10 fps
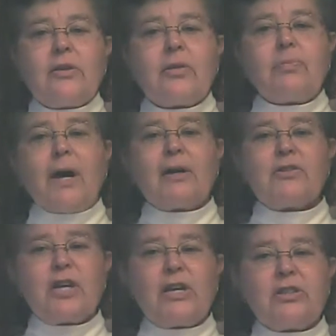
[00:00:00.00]
The
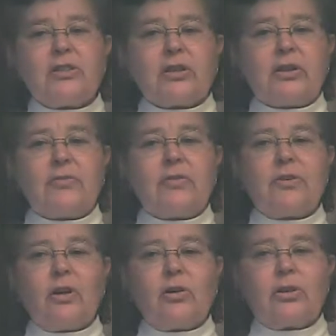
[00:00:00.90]
buyer's agent delivered
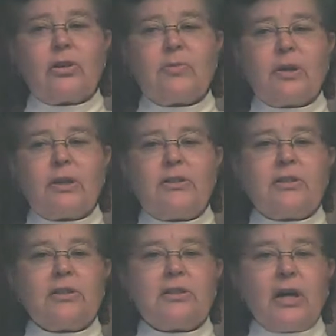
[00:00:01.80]
the earnest money
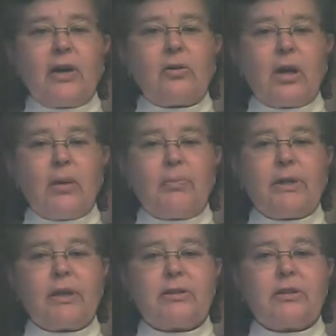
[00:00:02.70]
to the title
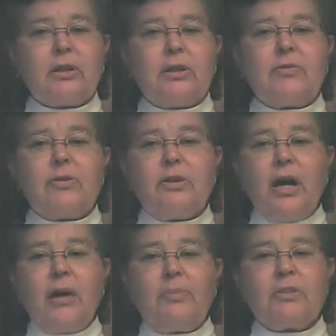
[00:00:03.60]
company and delivered the
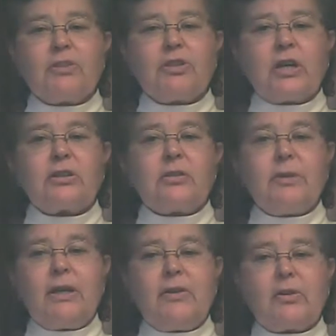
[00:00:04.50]
option check to
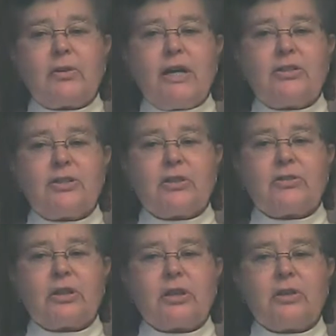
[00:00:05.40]
me, their agent,
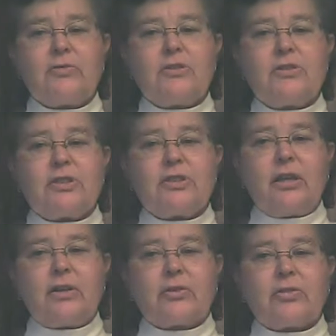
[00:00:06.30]
to give to the
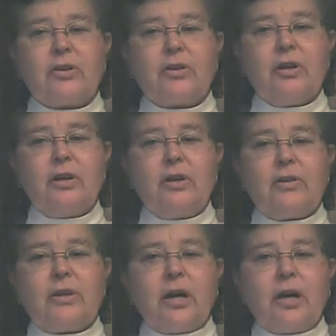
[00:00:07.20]
sellers.
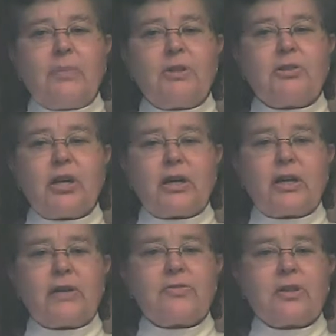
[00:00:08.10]
The option
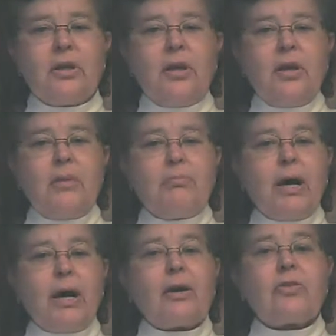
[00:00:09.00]
check gives the
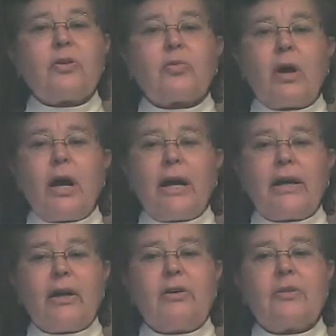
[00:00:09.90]
buyer the
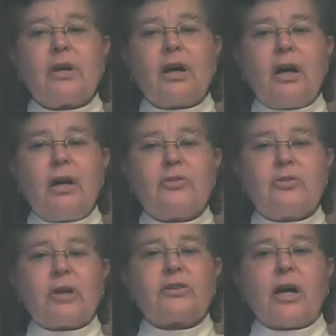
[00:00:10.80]
right under the
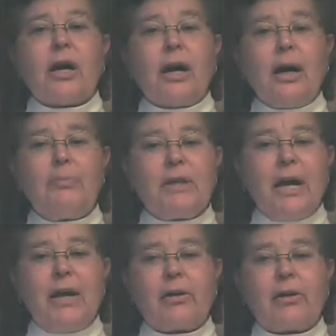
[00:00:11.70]
contract to opt
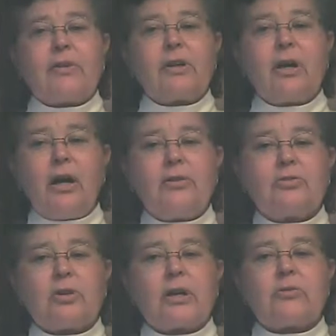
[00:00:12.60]
out of the
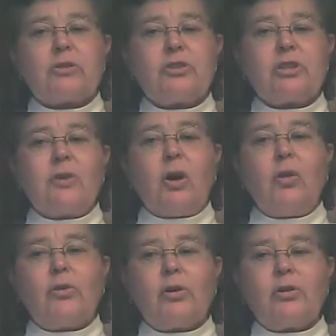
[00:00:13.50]
contract and receive
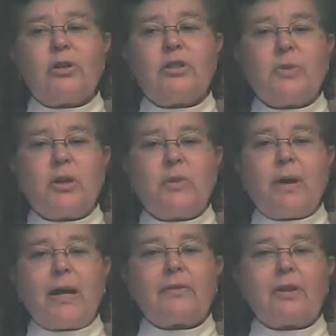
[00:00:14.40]
all their earnest money
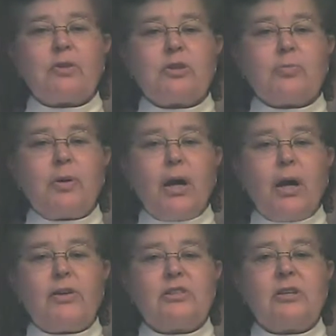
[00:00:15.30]
back that was
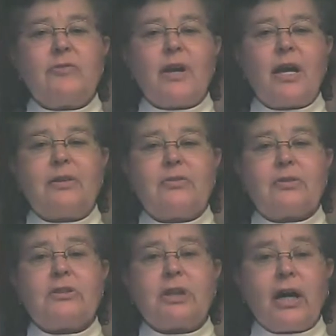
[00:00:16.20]
deposited at
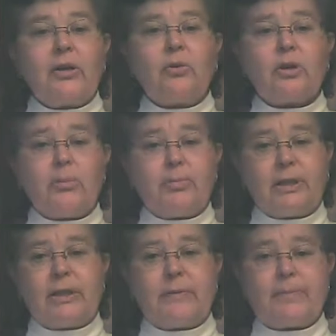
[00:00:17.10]
the title
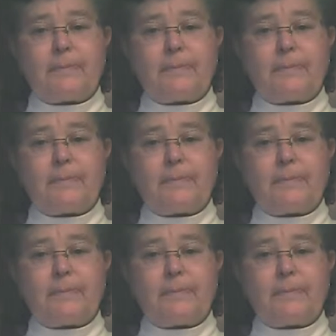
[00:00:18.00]
company.